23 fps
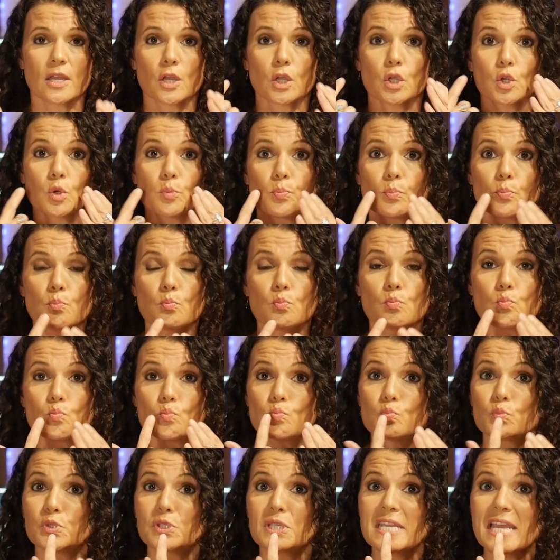You
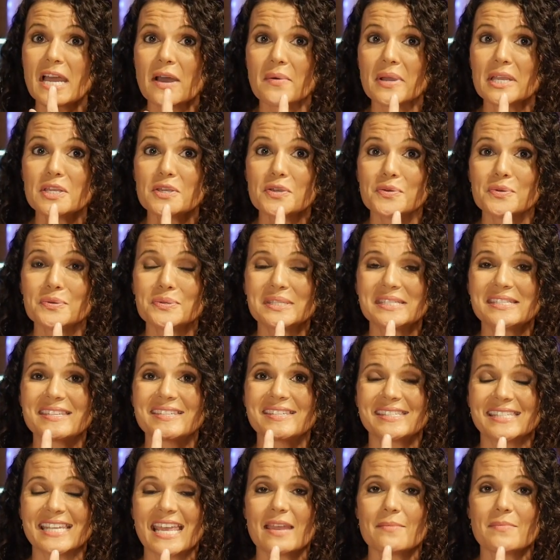see how I used the
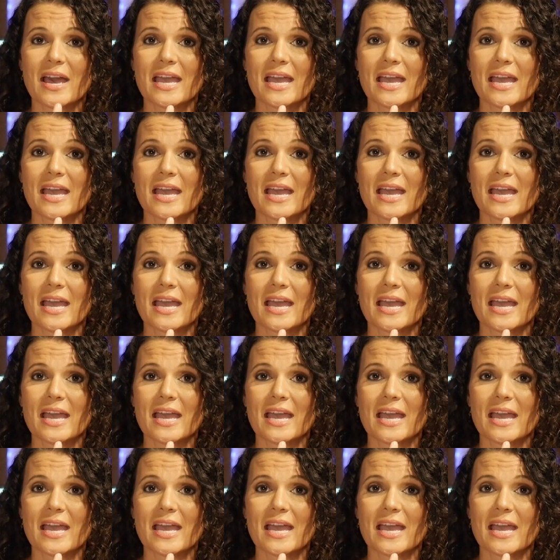same